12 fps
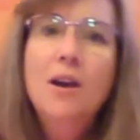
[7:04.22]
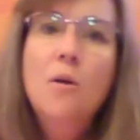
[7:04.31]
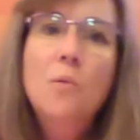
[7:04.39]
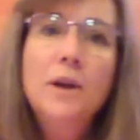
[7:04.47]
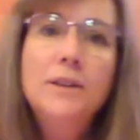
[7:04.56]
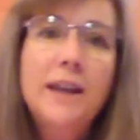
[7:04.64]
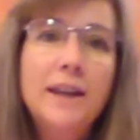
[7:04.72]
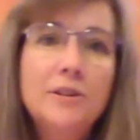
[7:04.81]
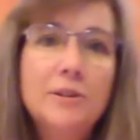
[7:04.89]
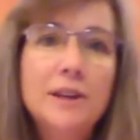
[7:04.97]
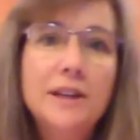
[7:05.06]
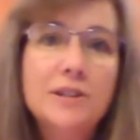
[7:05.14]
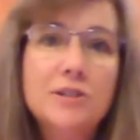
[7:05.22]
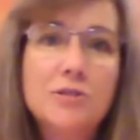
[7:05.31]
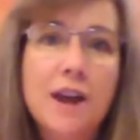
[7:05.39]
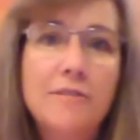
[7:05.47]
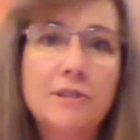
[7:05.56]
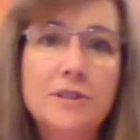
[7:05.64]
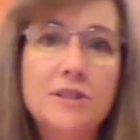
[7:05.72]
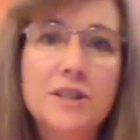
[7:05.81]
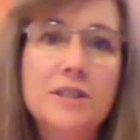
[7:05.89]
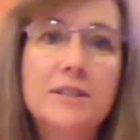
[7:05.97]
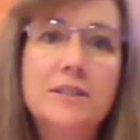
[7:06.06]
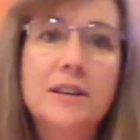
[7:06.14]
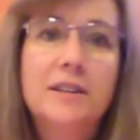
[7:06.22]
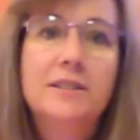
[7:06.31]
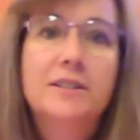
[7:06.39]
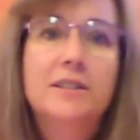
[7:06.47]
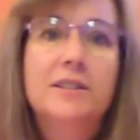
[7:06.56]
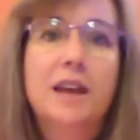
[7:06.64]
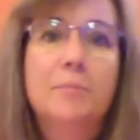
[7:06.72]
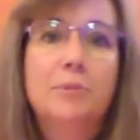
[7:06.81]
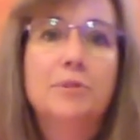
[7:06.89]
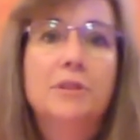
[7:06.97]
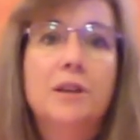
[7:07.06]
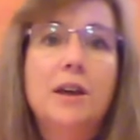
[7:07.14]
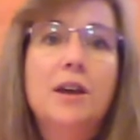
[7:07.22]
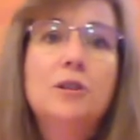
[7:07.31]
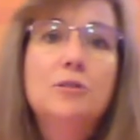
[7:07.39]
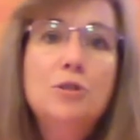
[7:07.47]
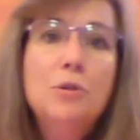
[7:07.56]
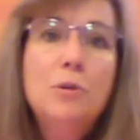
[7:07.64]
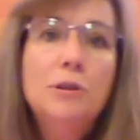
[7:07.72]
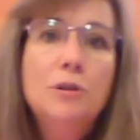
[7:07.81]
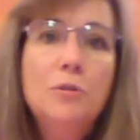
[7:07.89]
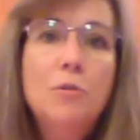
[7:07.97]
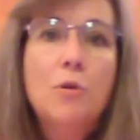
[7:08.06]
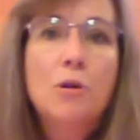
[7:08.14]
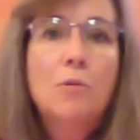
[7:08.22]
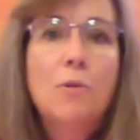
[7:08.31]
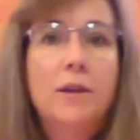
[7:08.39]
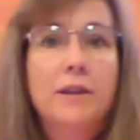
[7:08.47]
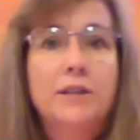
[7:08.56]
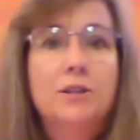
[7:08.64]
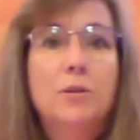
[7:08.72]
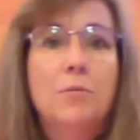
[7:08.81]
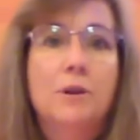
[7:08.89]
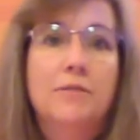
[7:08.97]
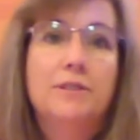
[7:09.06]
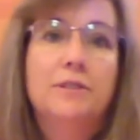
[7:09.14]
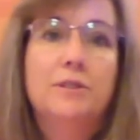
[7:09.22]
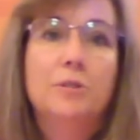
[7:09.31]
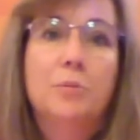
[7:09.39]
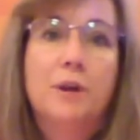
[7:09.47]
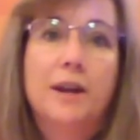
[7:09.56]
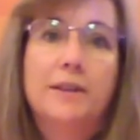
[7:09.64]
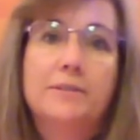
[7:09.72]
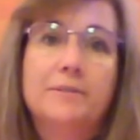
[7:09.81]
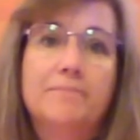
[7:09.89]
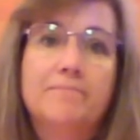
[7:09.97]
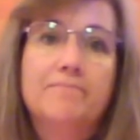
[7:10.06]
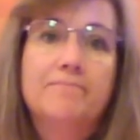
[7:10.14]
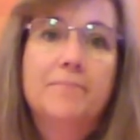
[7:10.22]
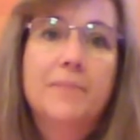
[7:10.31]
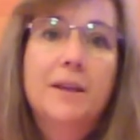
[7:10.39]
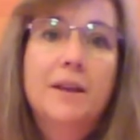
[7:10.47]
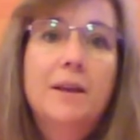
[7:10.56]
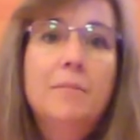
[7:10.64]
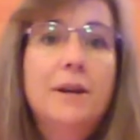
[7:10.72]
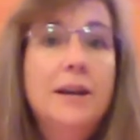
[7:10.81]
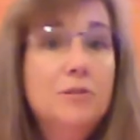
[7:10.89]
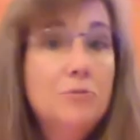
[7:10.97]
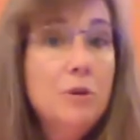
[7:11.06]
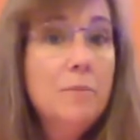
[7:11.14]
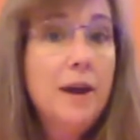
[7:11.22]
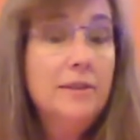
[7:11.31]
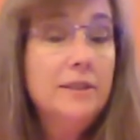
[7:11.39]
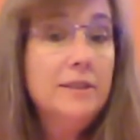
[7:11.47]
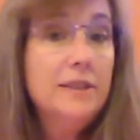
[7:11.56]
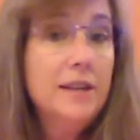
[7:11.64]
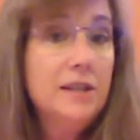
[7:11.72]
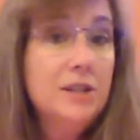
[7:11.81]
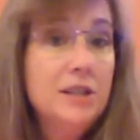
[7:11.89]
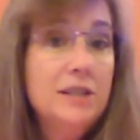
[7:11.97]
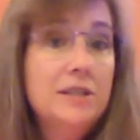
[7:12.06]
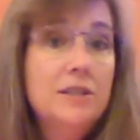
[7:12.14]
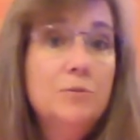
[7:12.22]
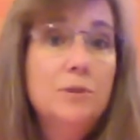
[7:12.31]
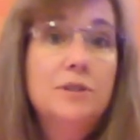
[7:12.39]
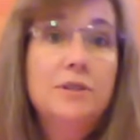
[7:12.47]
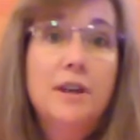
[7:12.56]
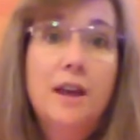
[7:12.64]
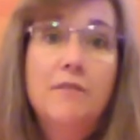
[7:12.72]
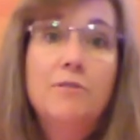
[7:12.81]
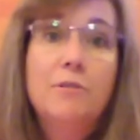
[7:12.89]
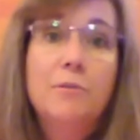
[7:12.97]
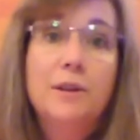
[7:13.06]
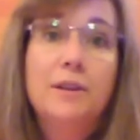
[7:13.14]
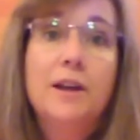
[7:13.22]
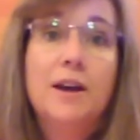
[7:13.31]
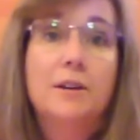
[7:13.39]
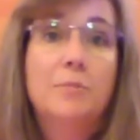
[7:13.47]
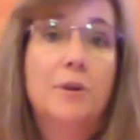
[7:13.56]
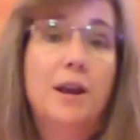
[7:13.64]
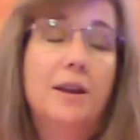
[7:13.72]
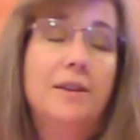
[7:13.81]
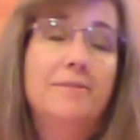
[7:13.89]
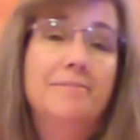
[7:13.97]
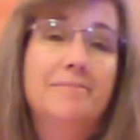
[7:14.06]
One day during his travels, Jesus let his disciples do a little work while he took one of his little breaks. But as we're about to see, Jesus was never really on a break.